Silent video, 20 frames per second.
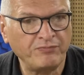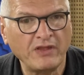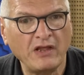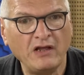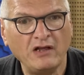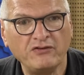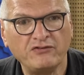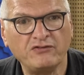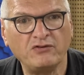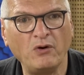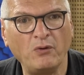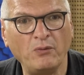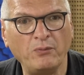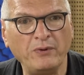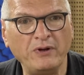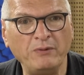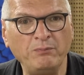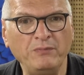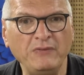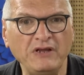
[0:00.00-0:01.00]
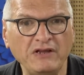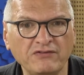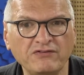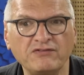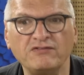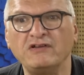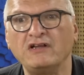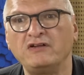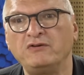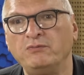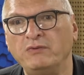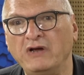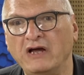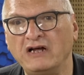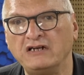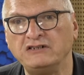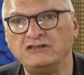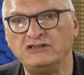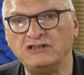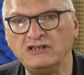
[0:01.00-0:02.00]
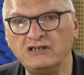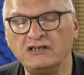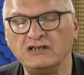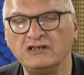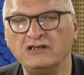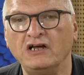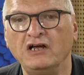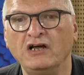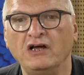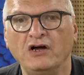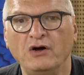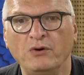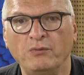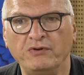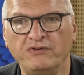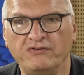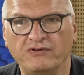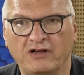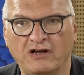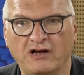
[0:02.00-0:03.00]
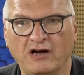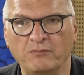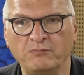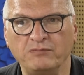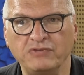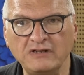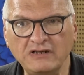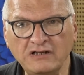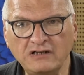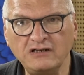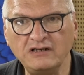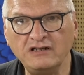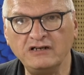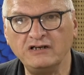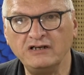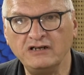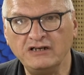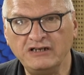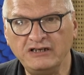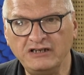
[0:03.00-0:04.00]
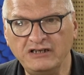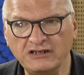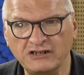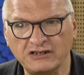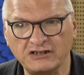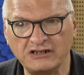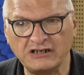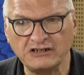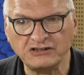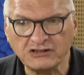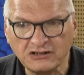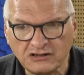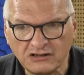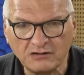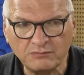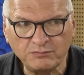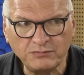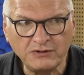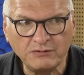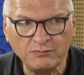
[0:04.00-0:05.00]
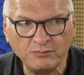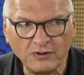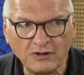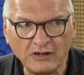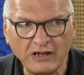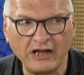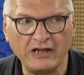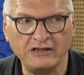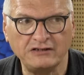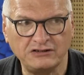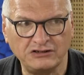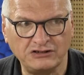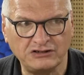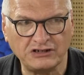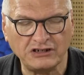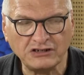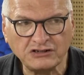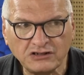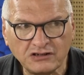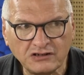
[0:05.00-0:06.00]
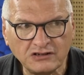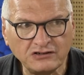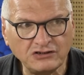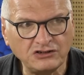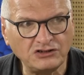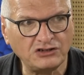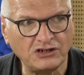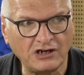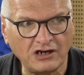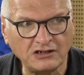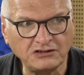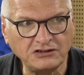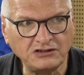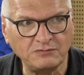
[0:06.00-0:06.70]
Okay. So we miss that we are dealing with a completely irrational people and irrational structure,